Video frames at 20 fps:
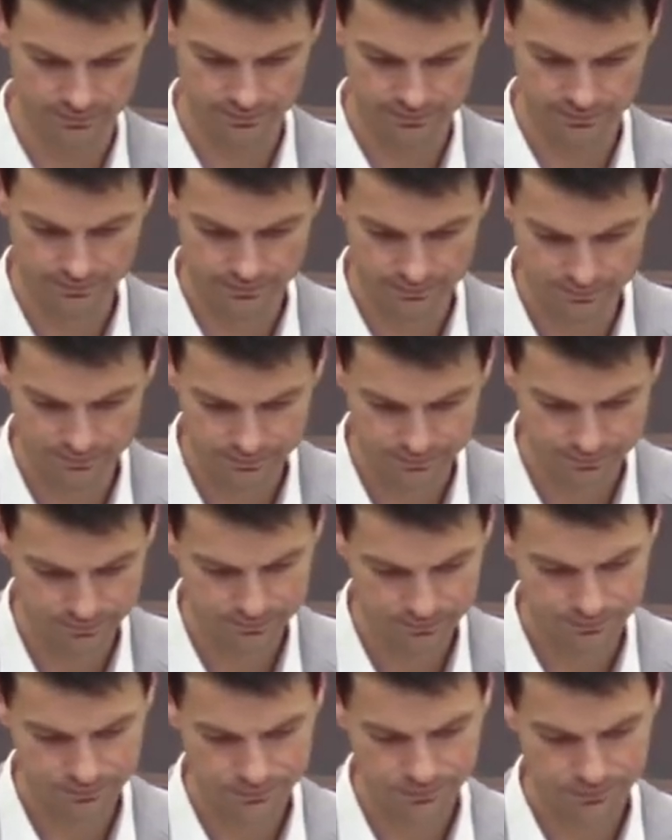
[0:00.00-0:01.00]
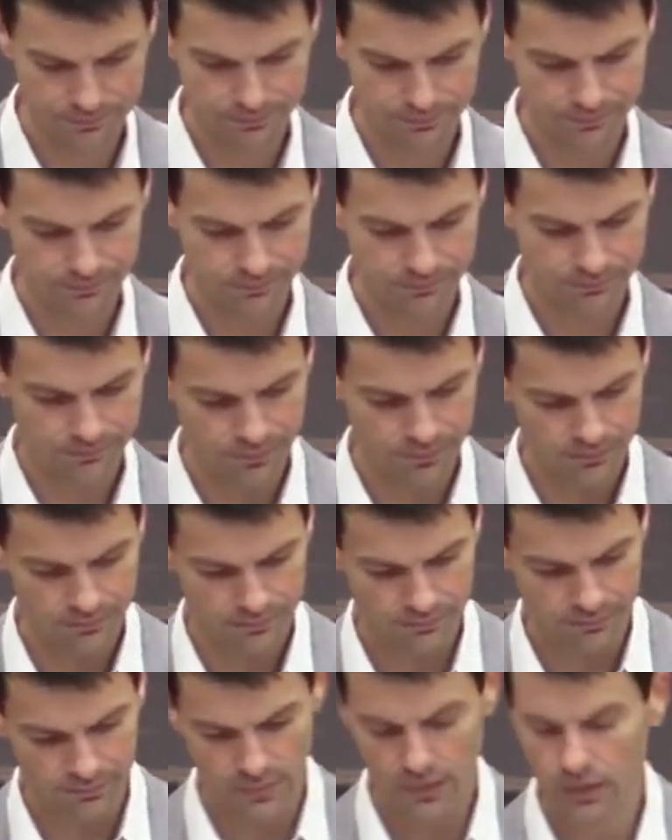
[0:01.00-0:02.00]

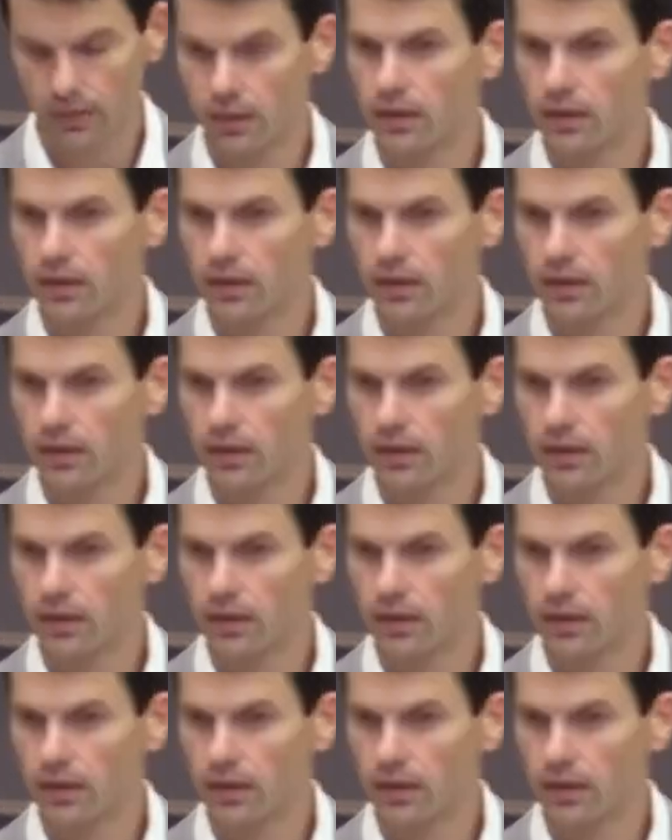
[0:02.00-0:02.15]
Nothing is said.